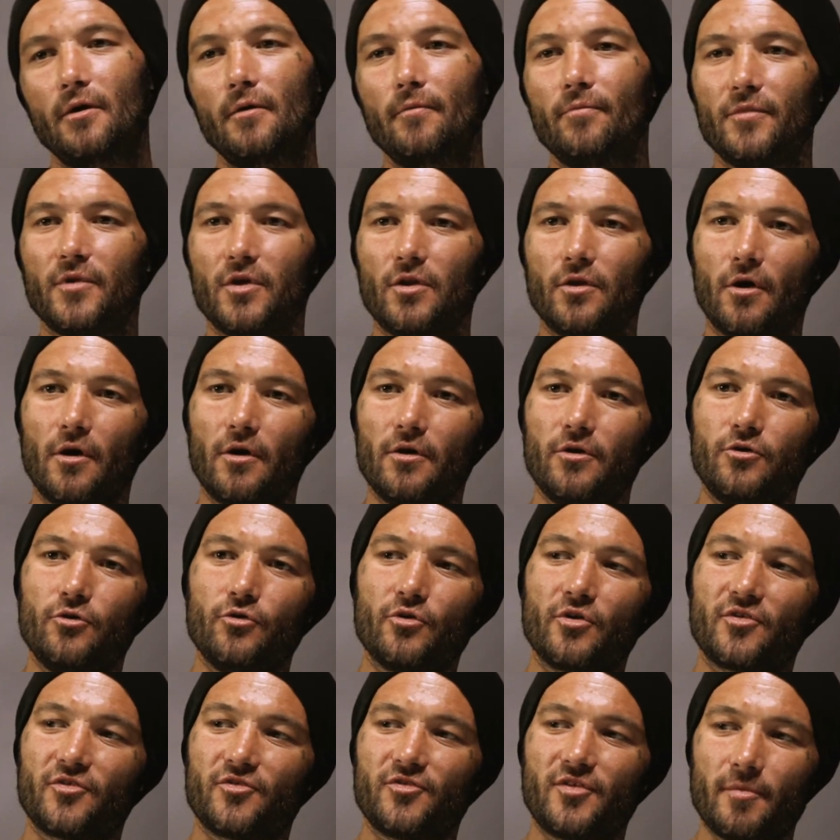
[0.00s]
You know, you
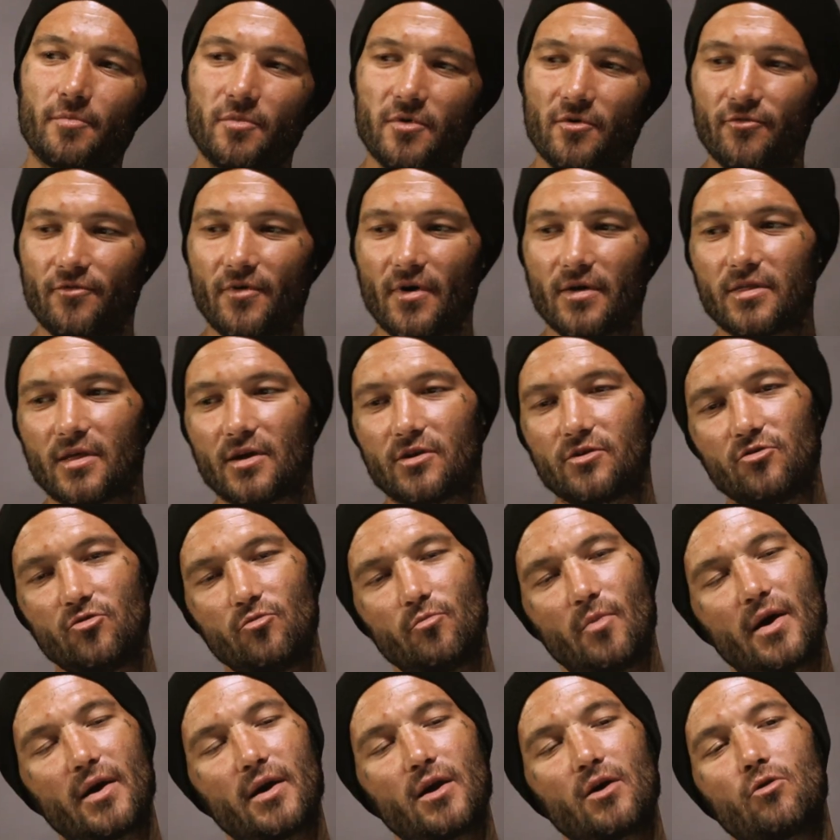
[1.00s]
accept the fact that you
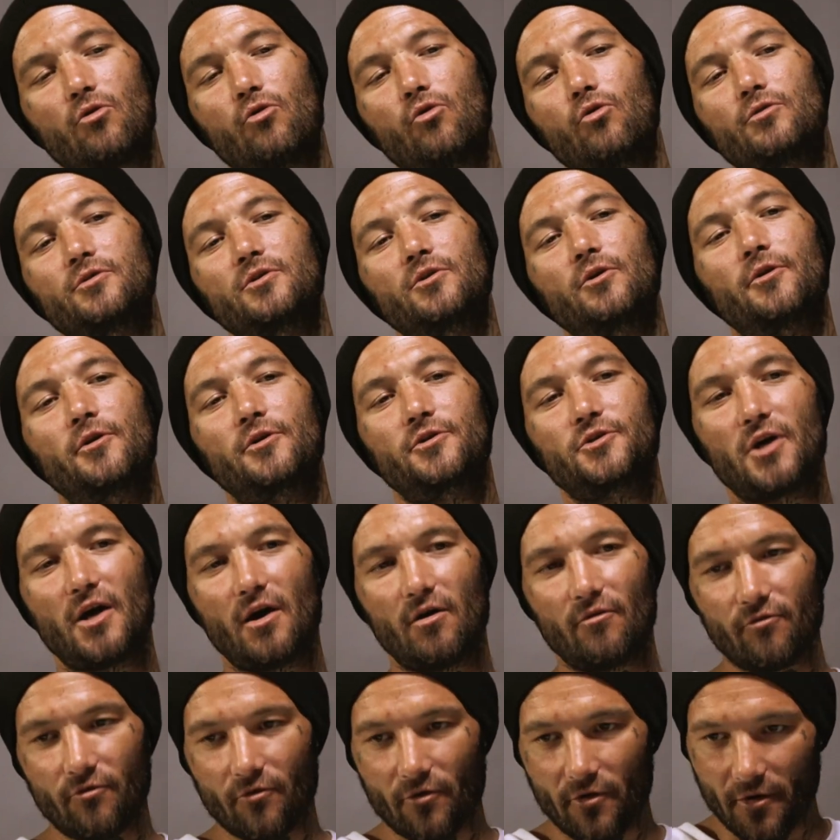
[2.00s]
might get caught and go to jail
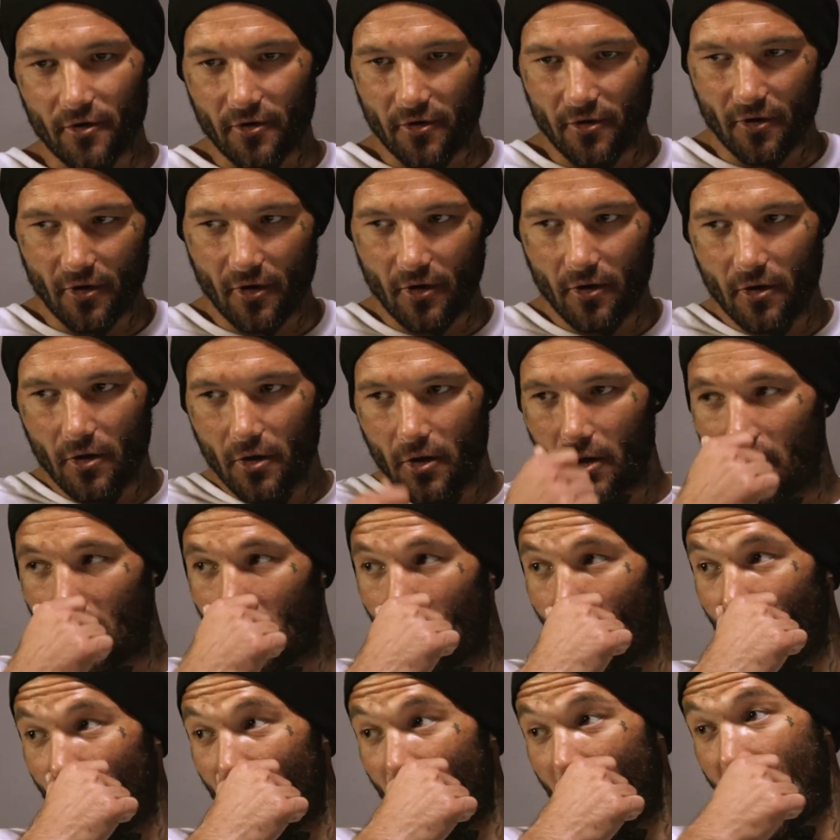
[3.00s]
for it, you know.
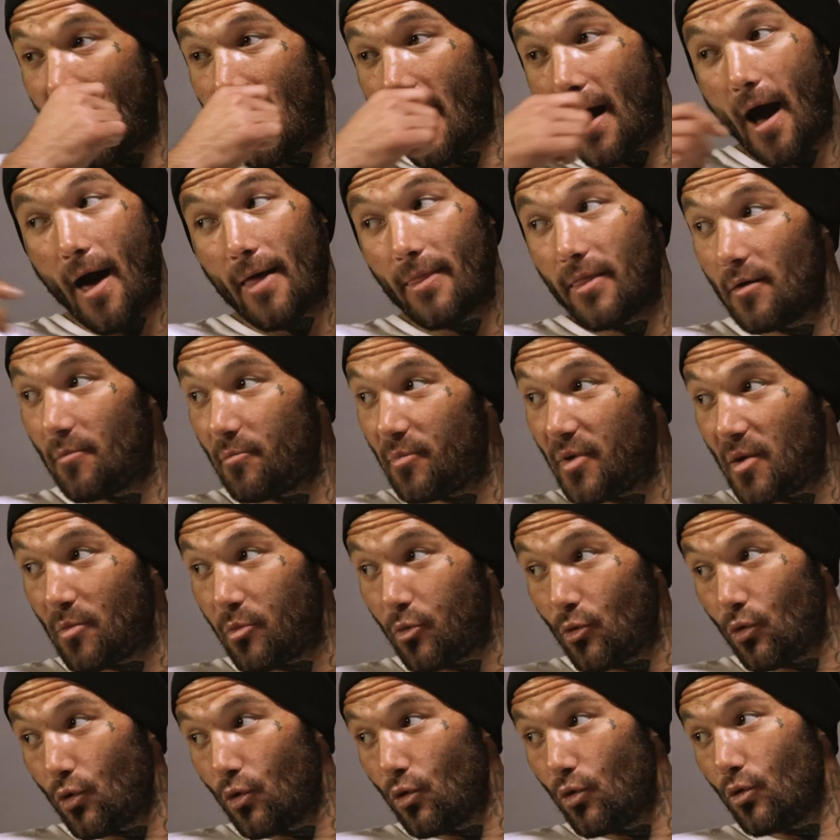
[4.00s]
Where other
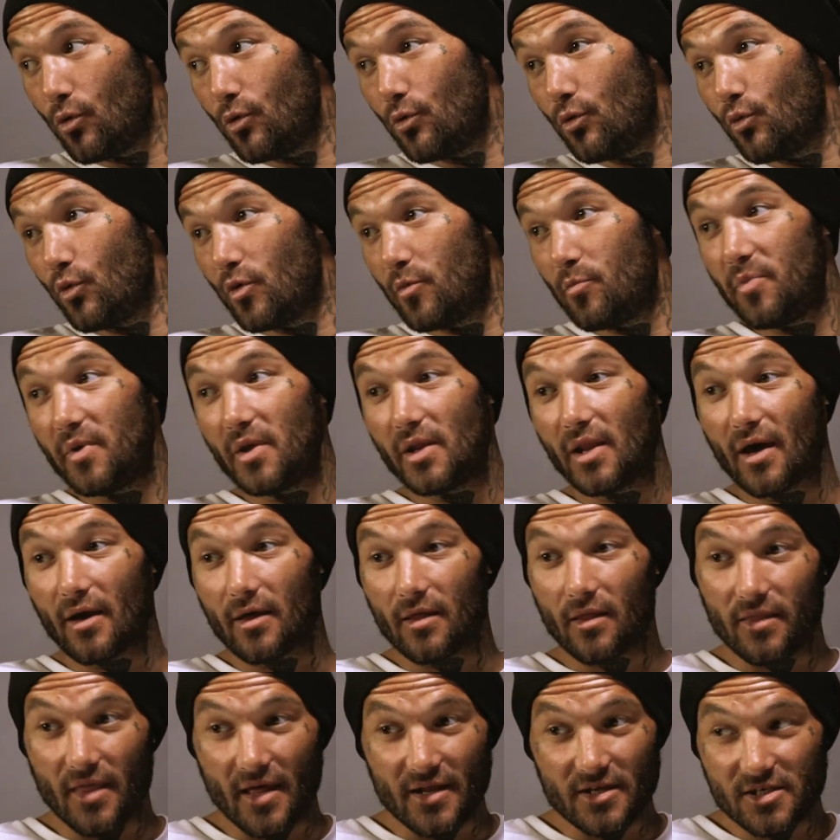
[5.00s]
people would be
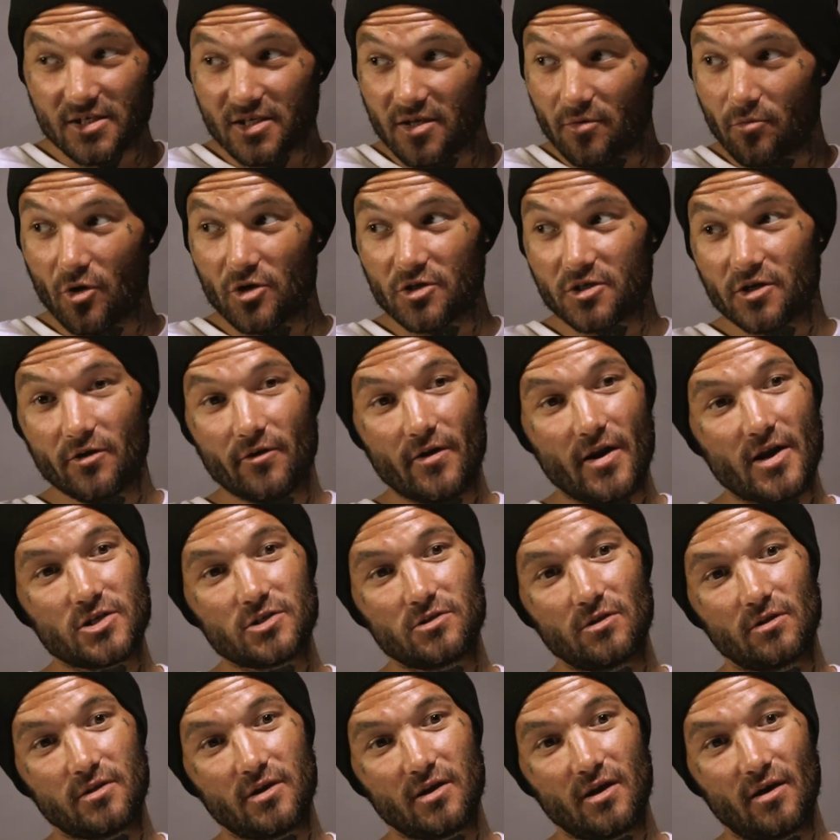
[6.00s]
like, that's the most
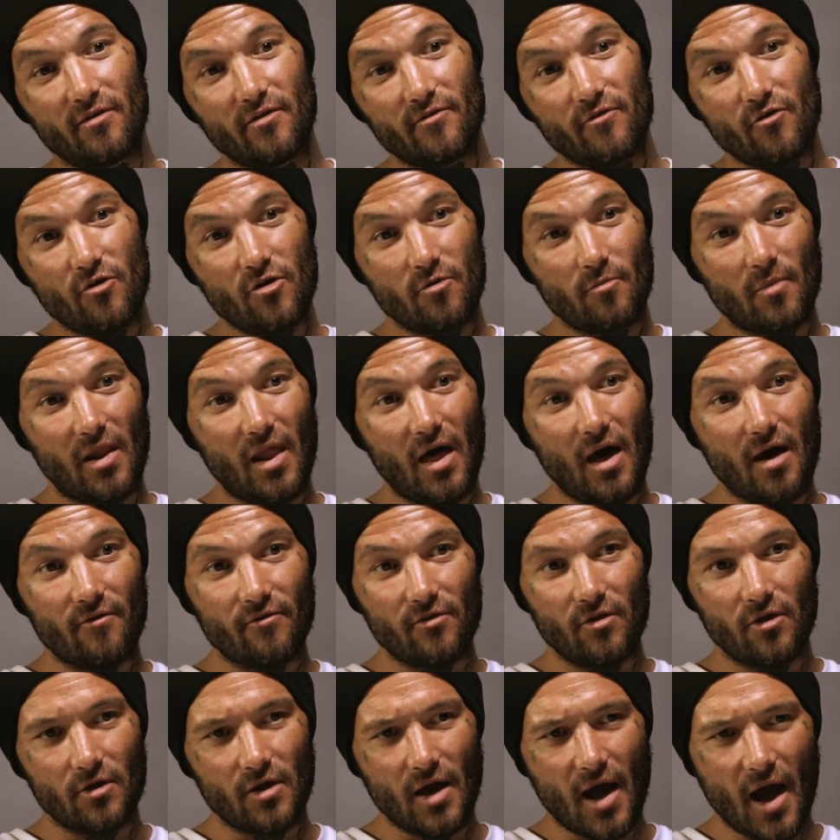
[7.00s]
irrational thing I've ever heard in my life.
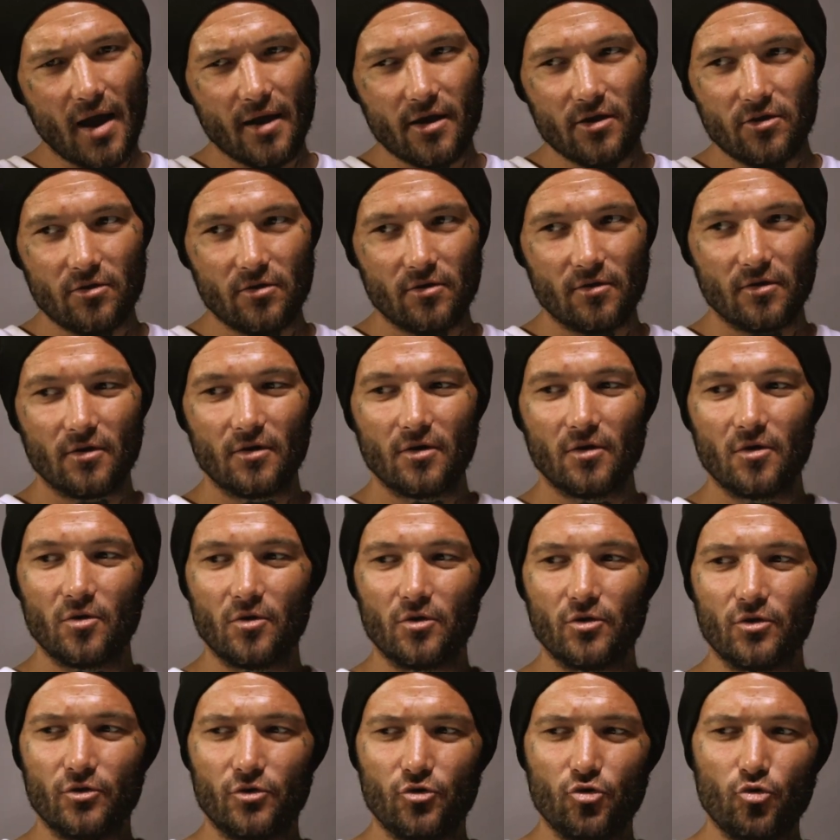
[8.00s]
Like, how can
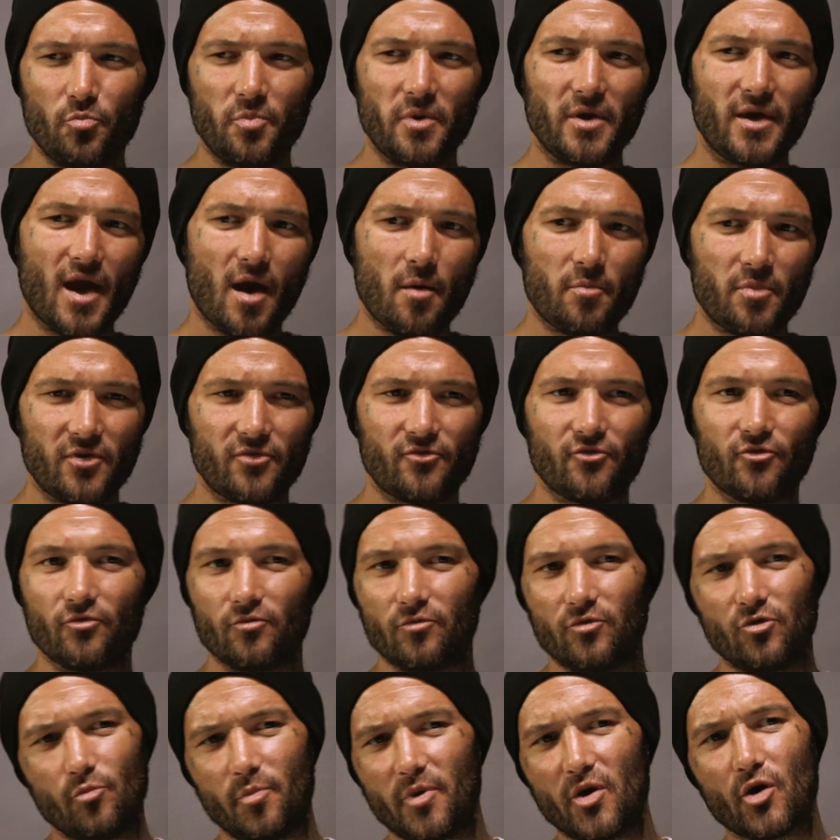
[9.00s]
you be happy to,
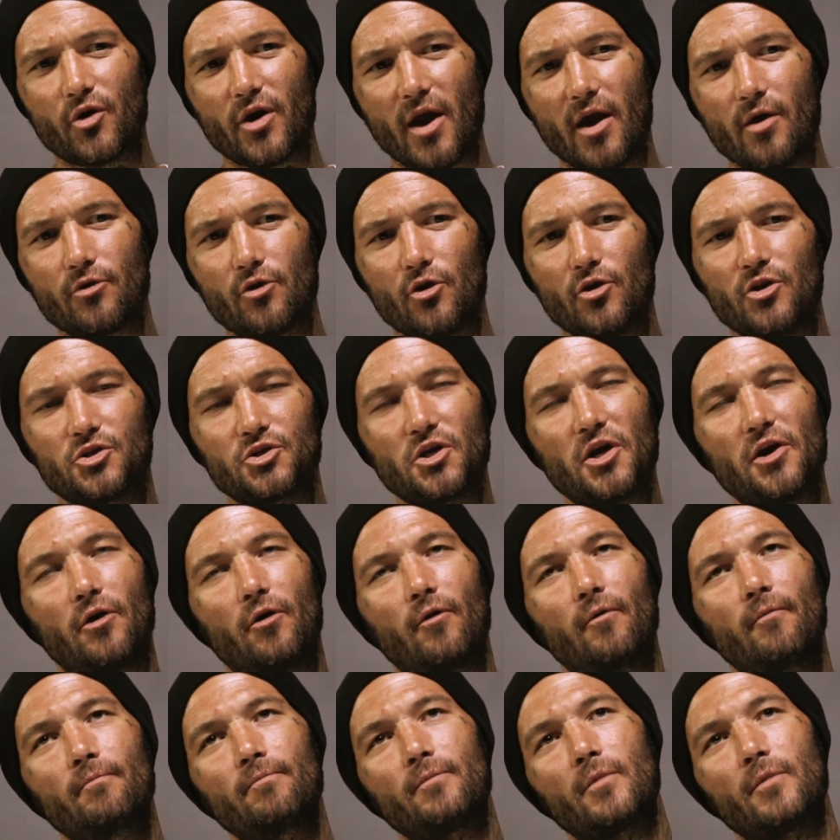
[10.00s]
you'd be okay to go to jail?